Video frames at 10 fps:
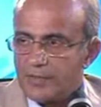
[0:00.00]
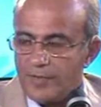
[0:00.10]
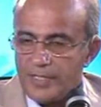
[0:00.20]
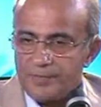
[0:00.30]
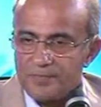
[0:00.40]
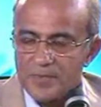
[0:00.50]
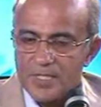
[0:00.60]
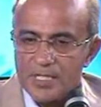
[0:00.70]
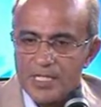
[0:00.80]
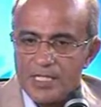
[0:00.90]
Right?
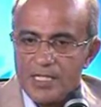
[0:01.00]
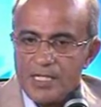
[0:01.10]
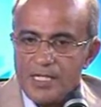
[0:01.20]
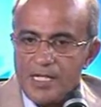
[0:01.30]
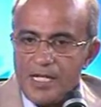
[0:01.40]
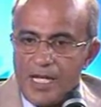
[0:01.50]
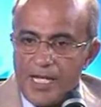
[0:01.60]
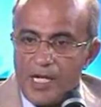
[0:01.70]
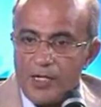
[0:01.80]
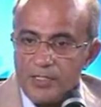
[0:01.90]

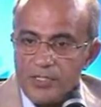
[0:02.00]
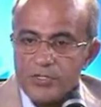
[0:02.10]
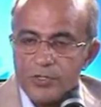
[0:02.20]
And out of this